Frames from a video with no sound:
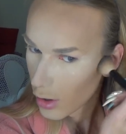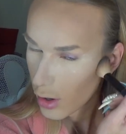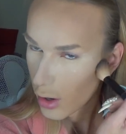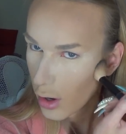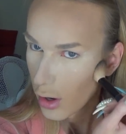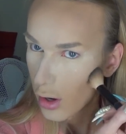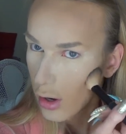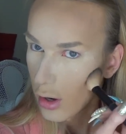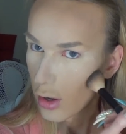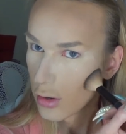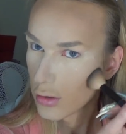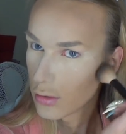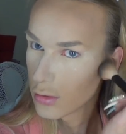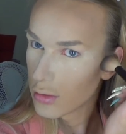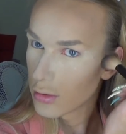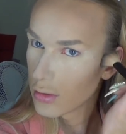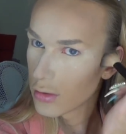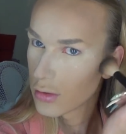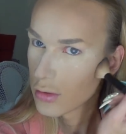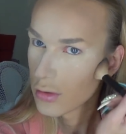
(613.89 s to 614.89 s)

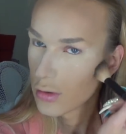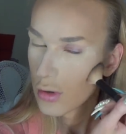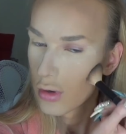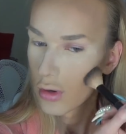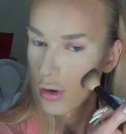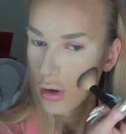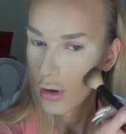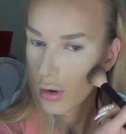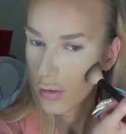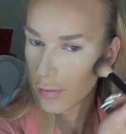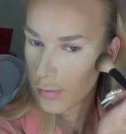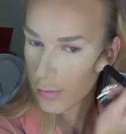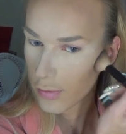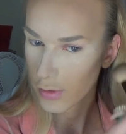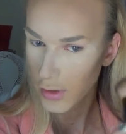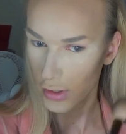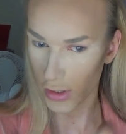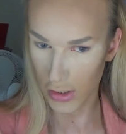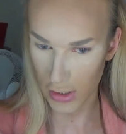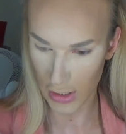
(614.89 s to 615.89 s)
hollows of
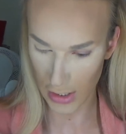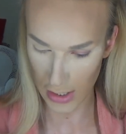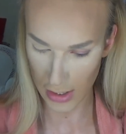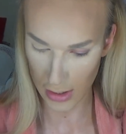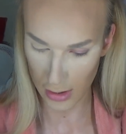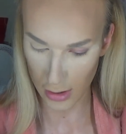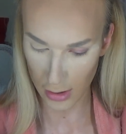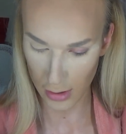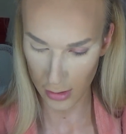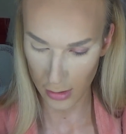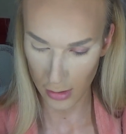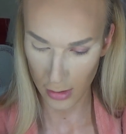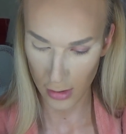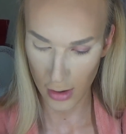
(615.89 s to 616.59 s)
the cheek.